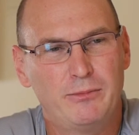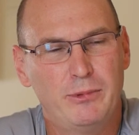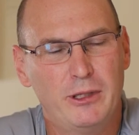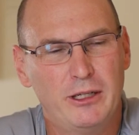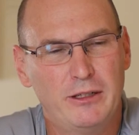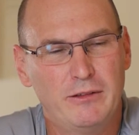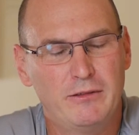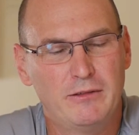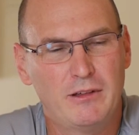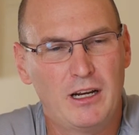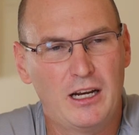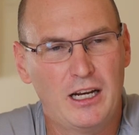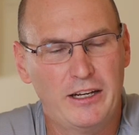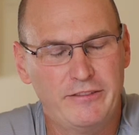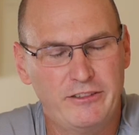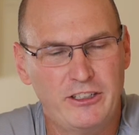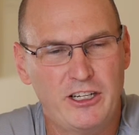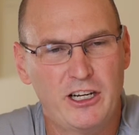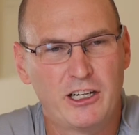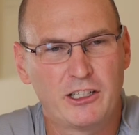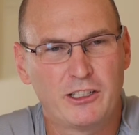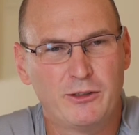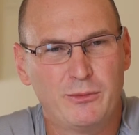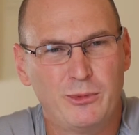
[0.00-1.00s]
but I have a
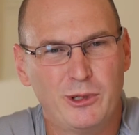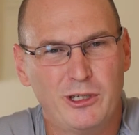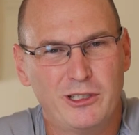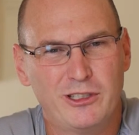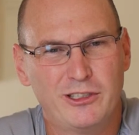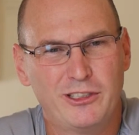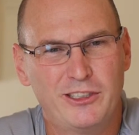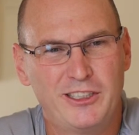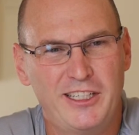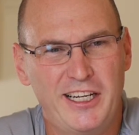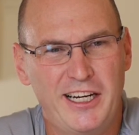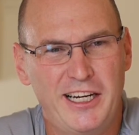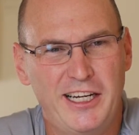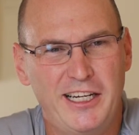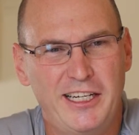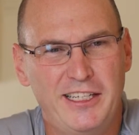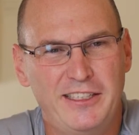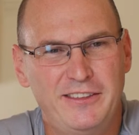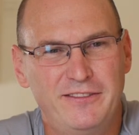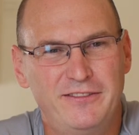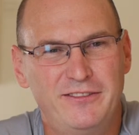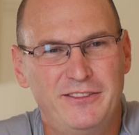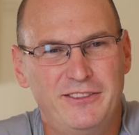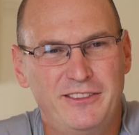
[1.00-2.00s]
younger brother,
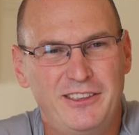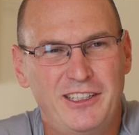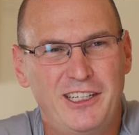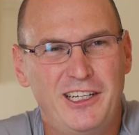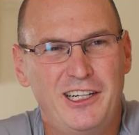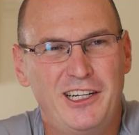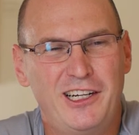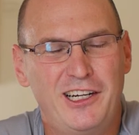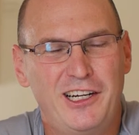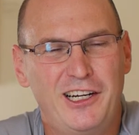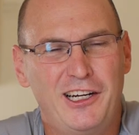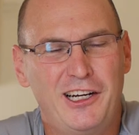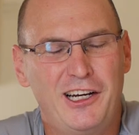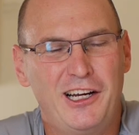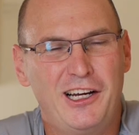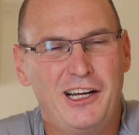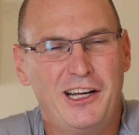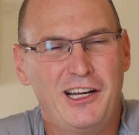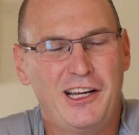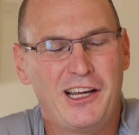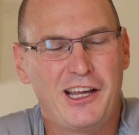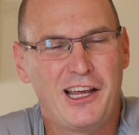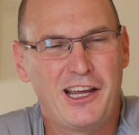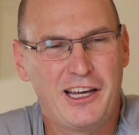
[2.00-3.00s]
Dave,
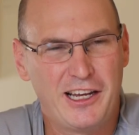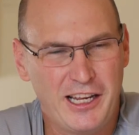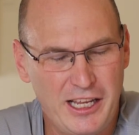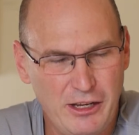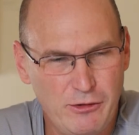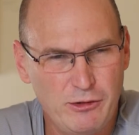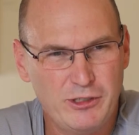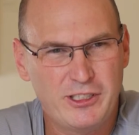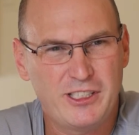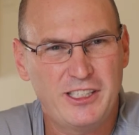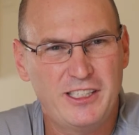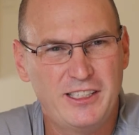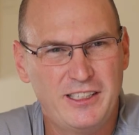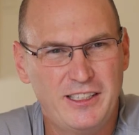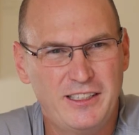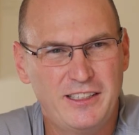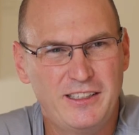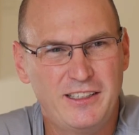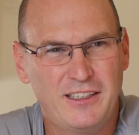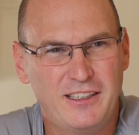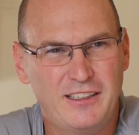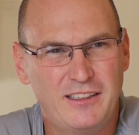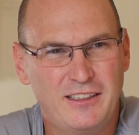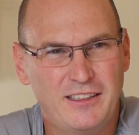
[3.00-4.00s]
and he was
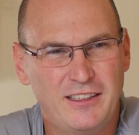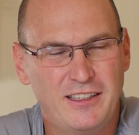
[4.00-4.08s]
in,